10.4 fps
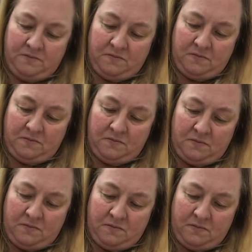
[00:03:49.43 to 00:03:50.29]

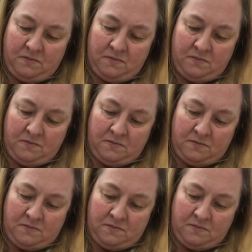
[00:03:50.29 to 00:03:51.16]

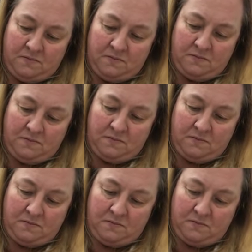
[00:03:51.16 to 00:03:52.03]

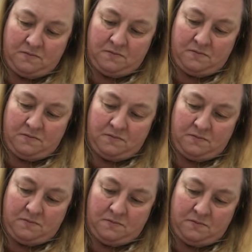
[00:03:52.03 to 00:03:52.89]

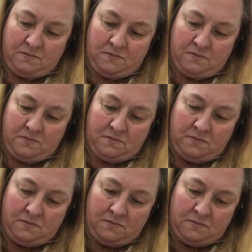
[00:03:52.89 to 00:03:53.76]

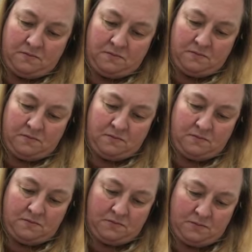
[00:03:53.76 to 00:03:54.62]

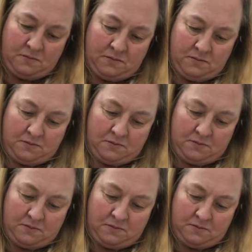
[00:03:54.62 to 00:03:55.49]

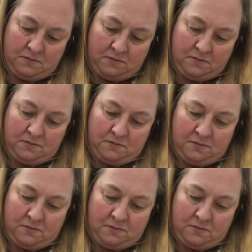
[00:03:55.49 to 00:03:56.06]
Nobody speaks.